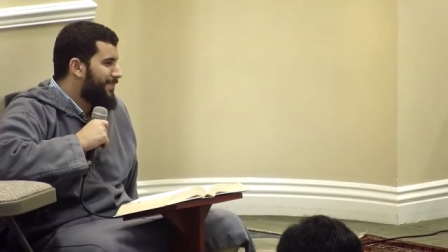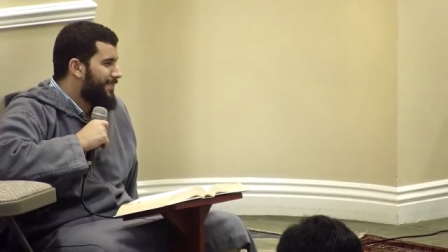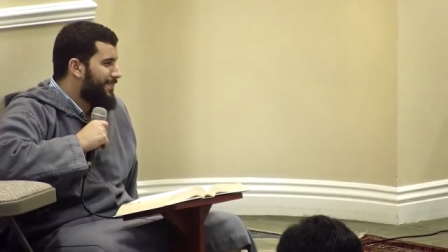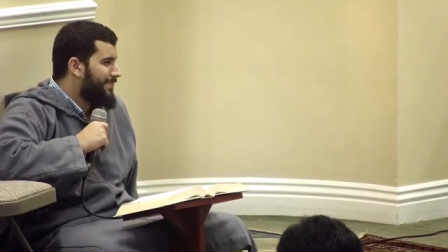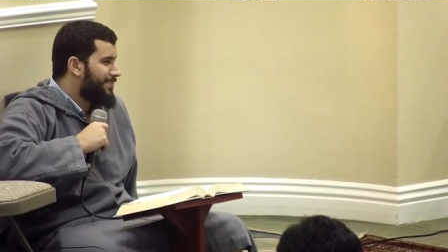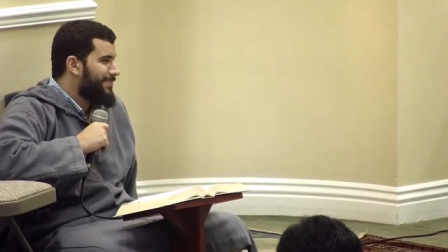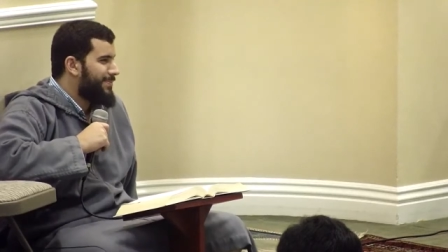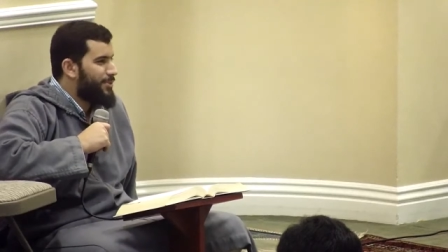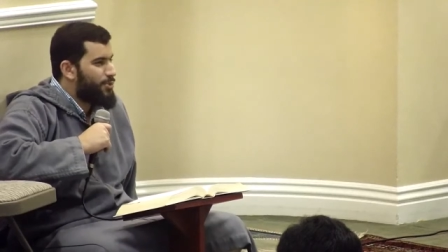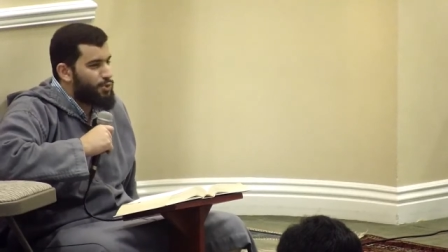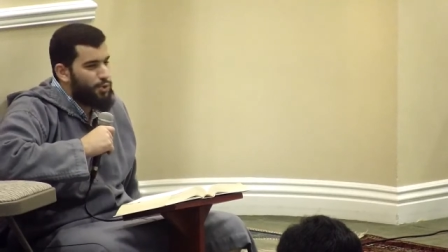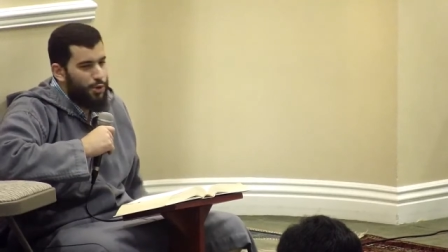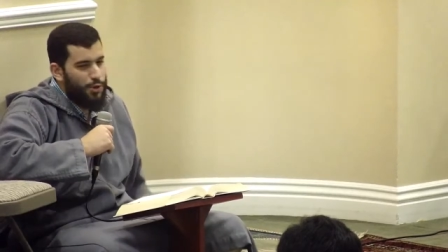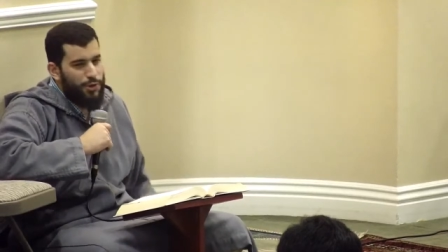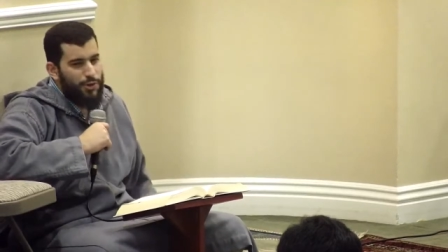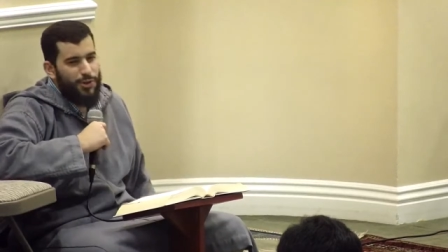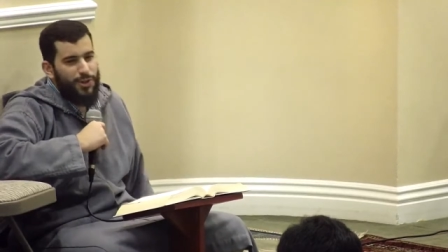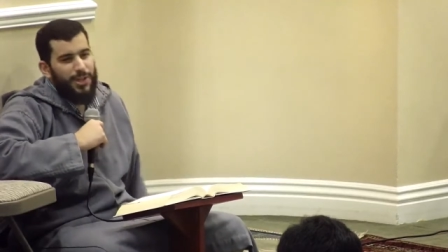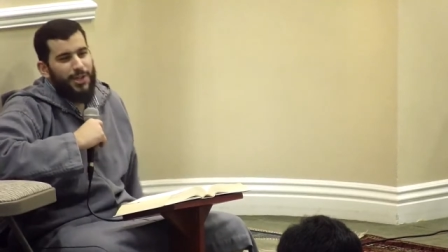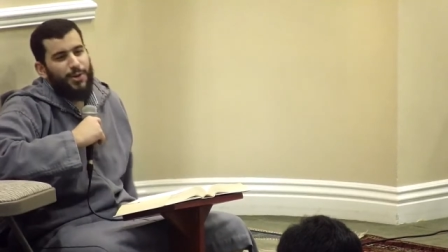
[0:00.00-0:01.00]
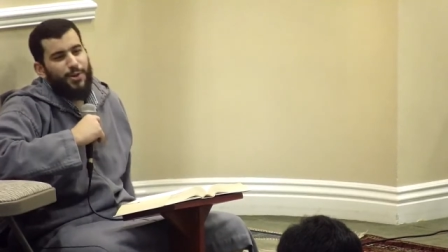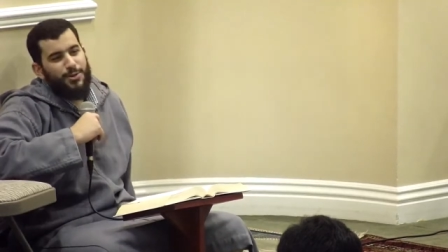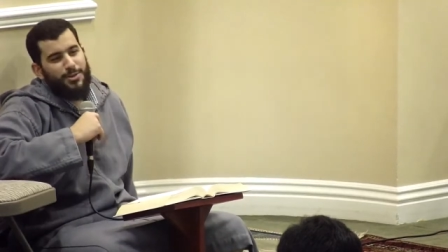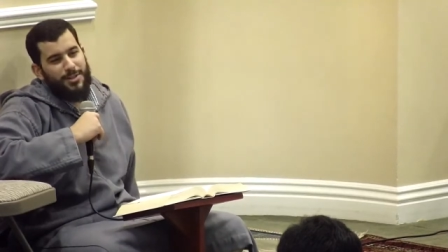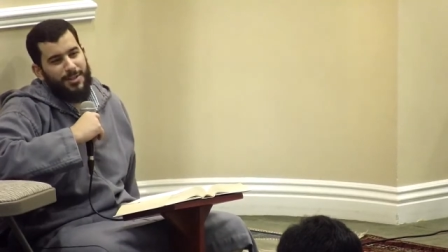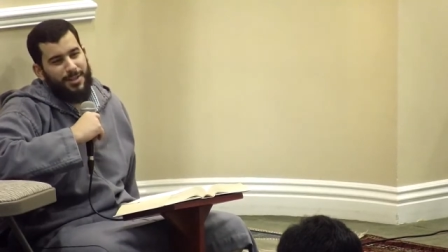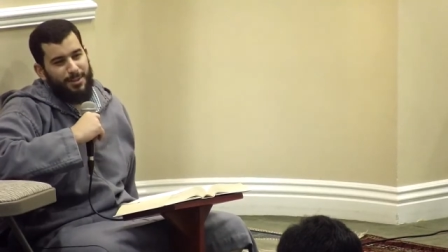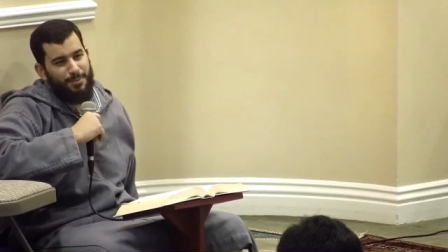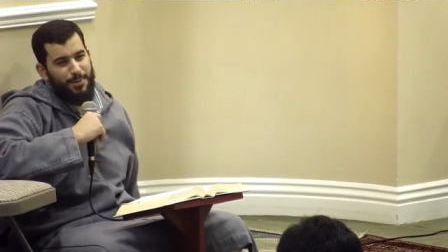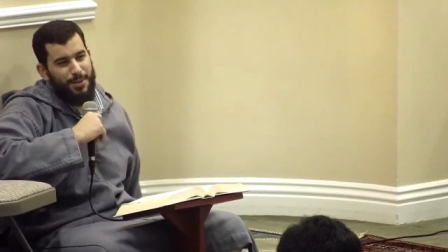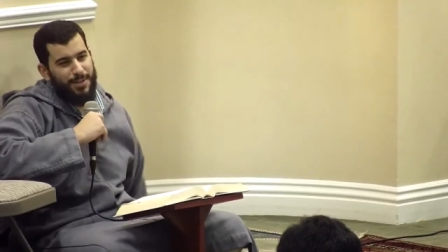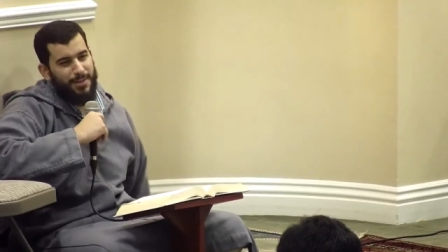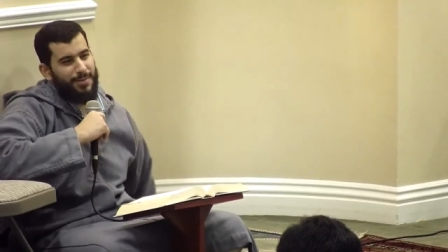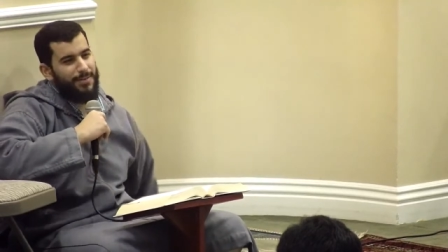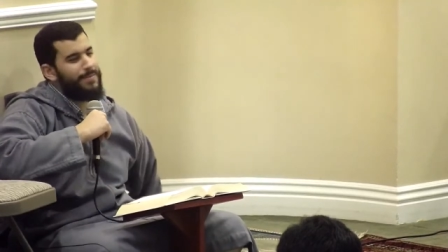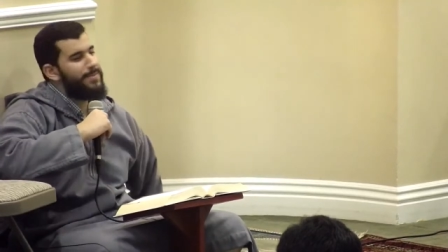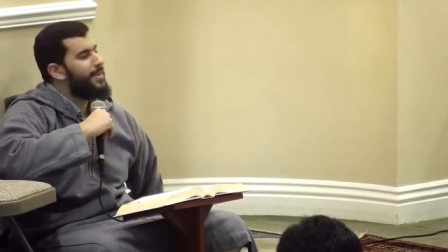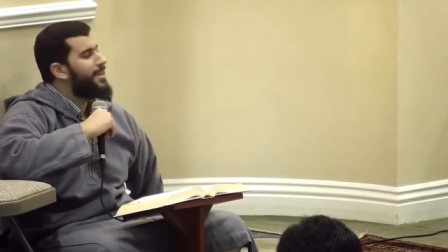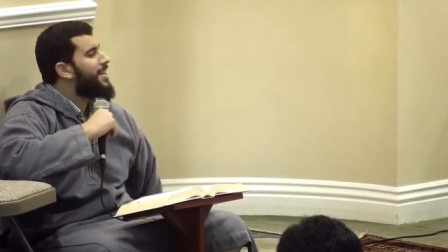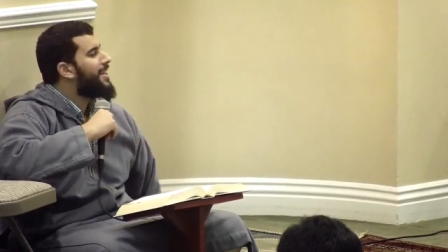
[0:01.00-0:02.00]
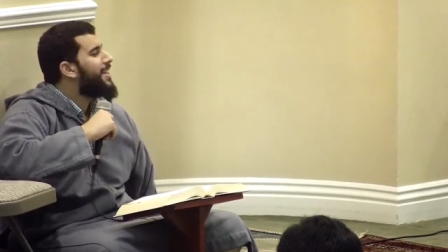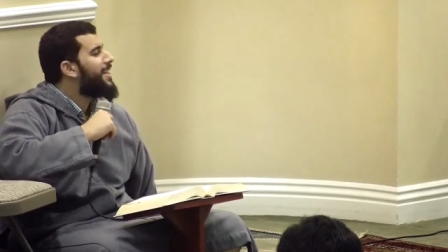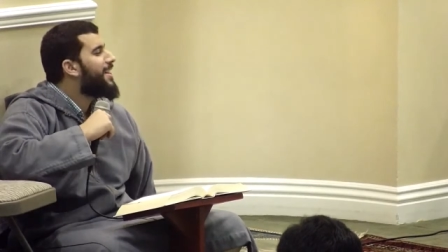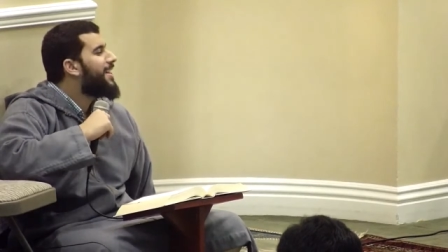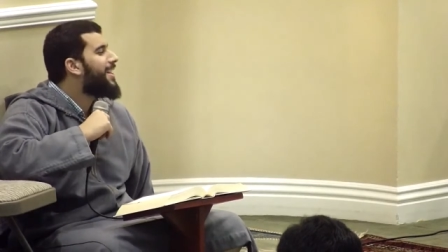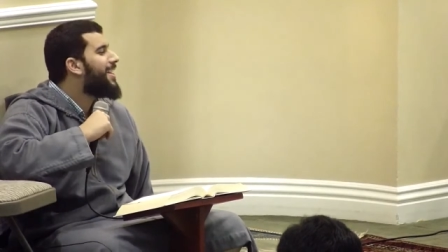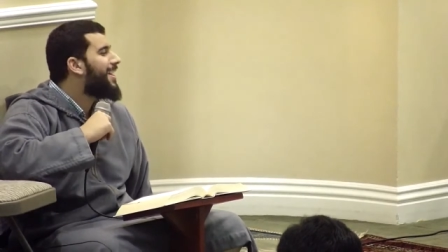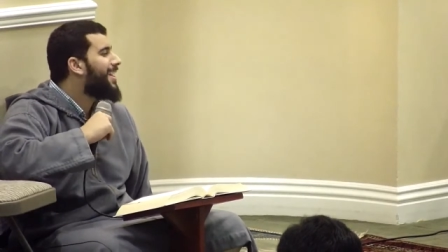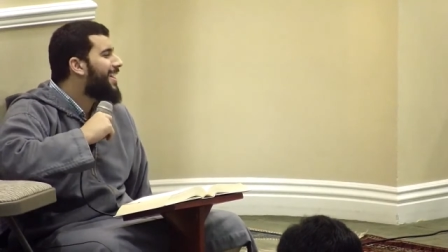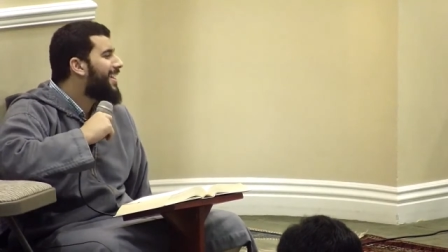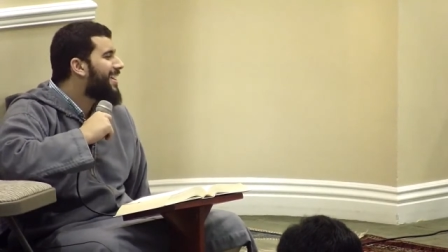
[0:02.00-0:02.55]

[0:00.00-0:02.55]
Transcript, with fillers: stroke your egos a little bit. Uh,